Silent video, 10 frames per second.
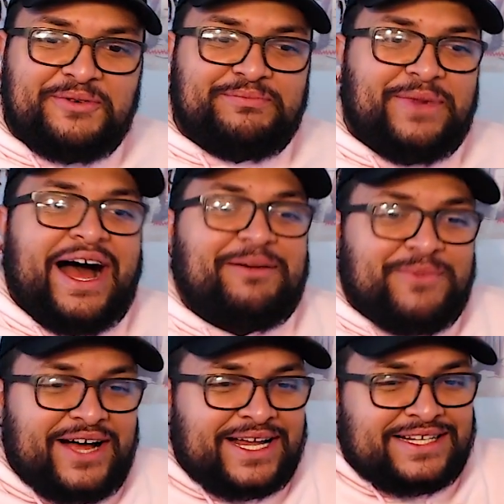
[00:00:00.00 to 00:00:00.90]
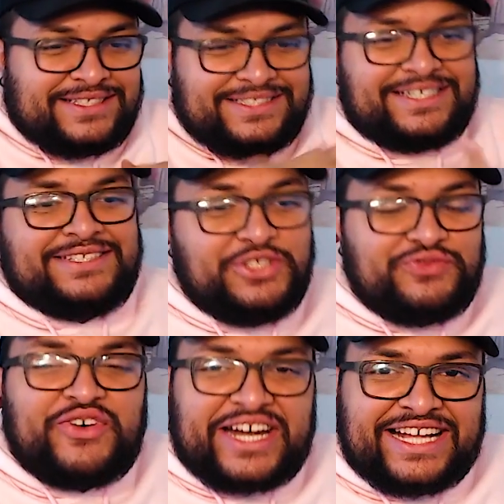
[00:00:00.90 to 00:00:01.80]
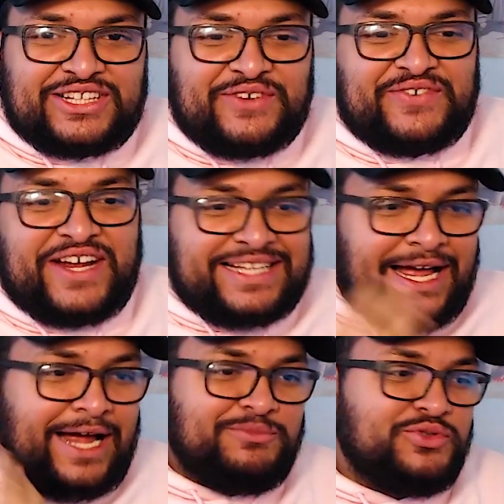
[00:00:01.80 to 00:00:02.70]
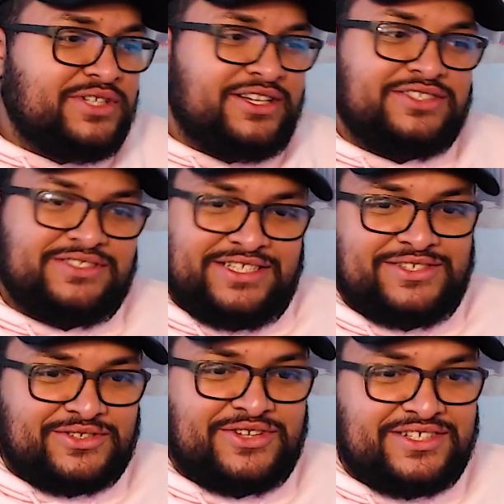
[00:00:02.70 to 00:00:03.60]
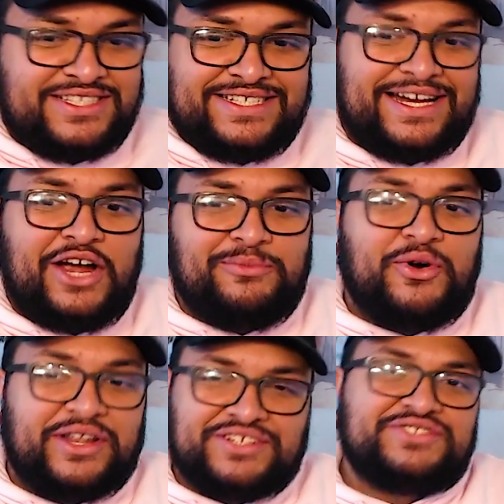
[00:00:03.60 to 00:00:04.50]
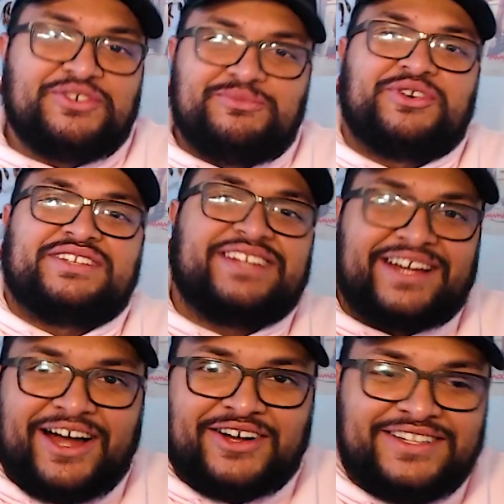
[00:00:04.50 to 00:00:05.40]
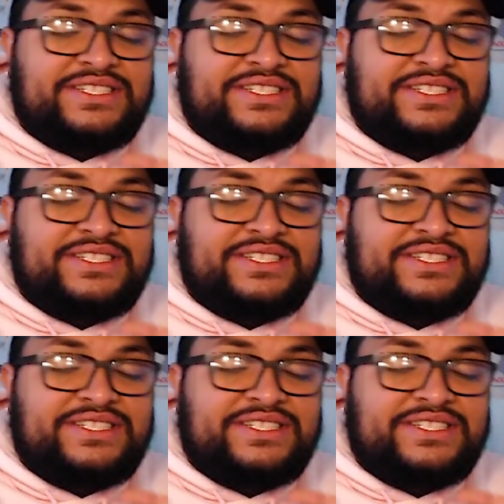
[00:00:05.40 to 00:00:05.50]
but I do forget the fact that I'm doing a lot of Ladies Code songs to check out more, and there's still more to check out.